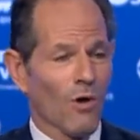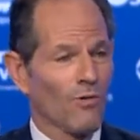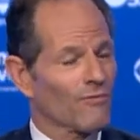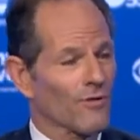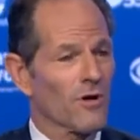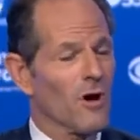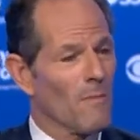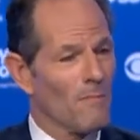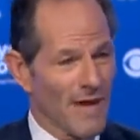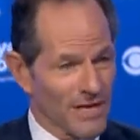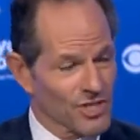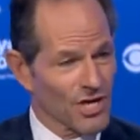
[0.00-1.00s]
over
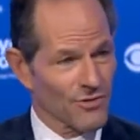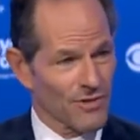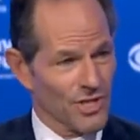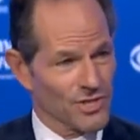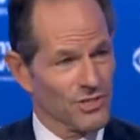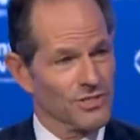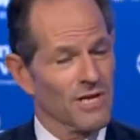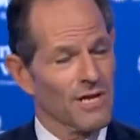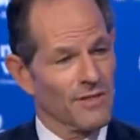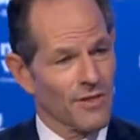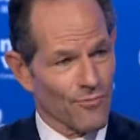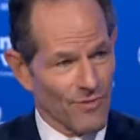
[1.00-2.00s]
many generations
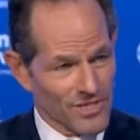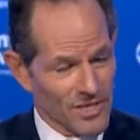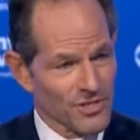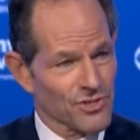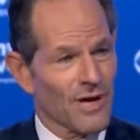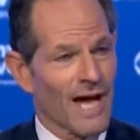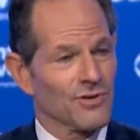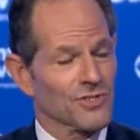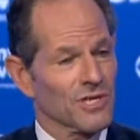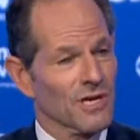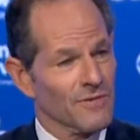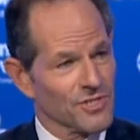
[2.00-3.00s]
than residential
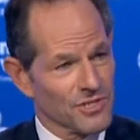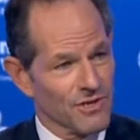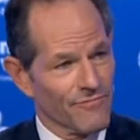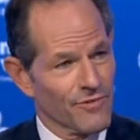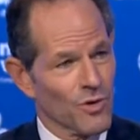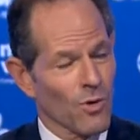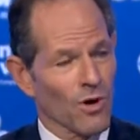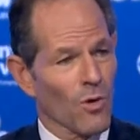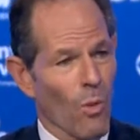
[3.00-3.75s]
housing in the city of New York.